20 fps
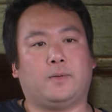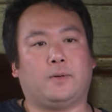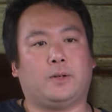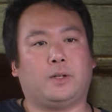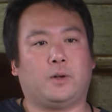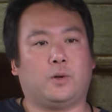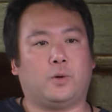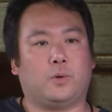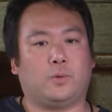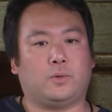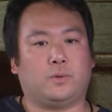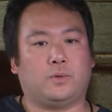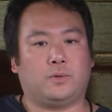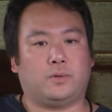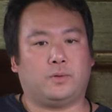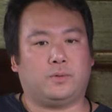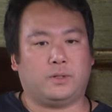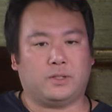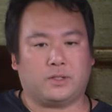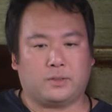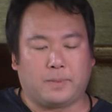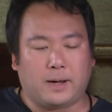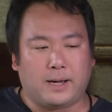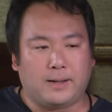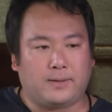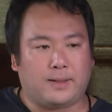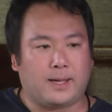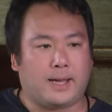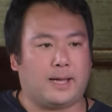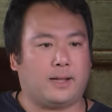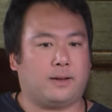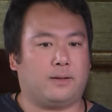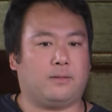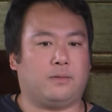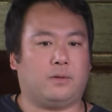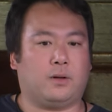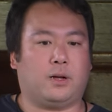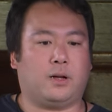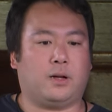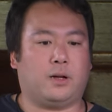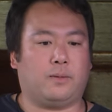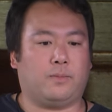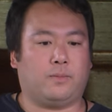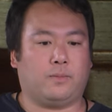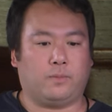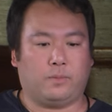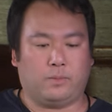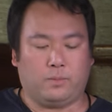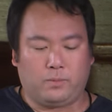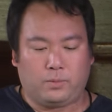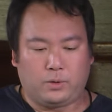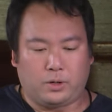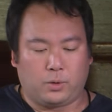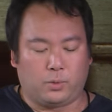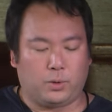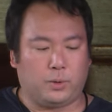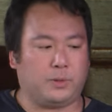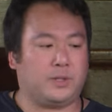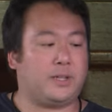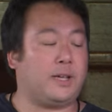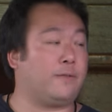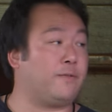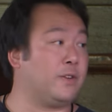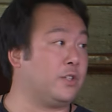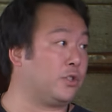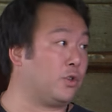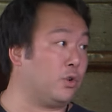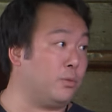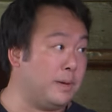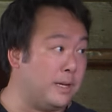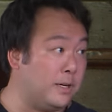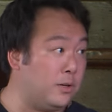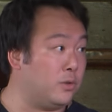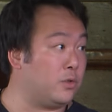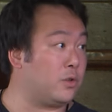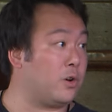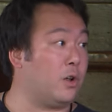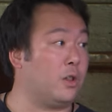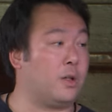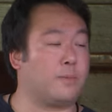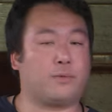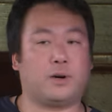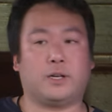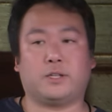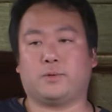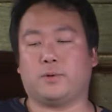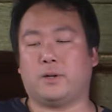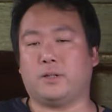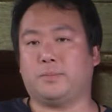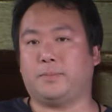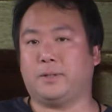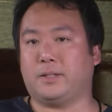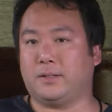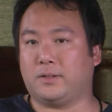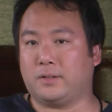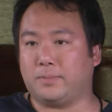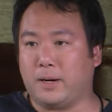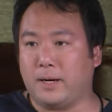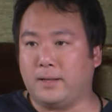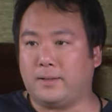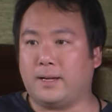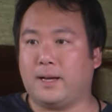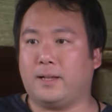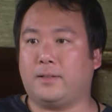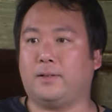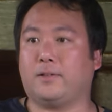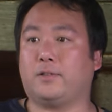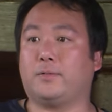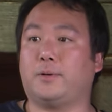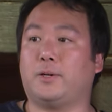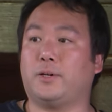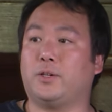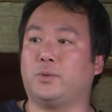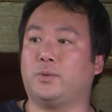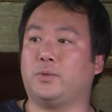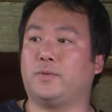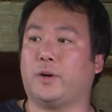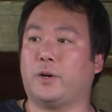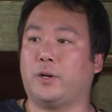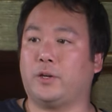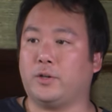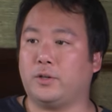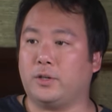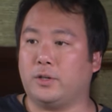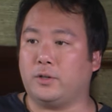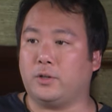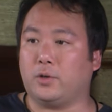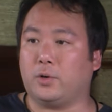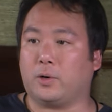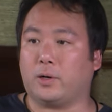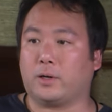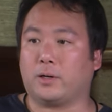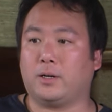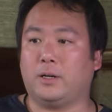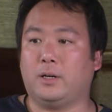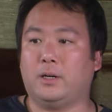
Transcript: you know, despite that, you know, we would take physical menus, call up restaurants, but despite that, the experience was very good in New York.